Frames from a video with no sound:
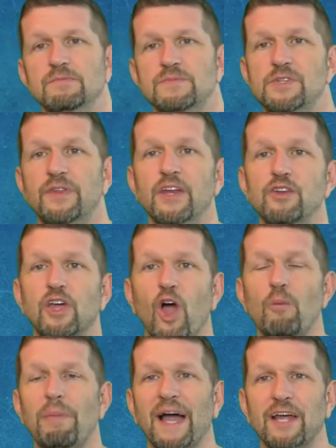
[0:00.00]
So then you
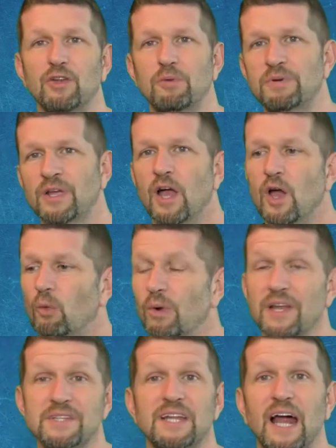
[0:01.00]
go back and you say,
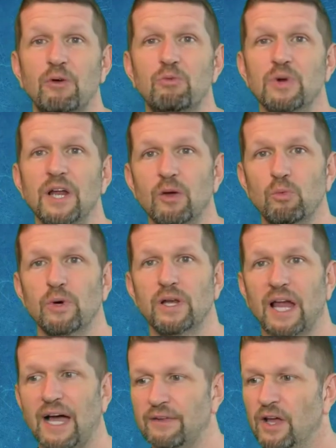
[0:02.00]
well, listen, I really would
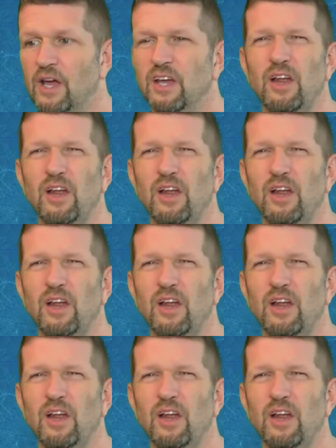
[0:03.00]
like,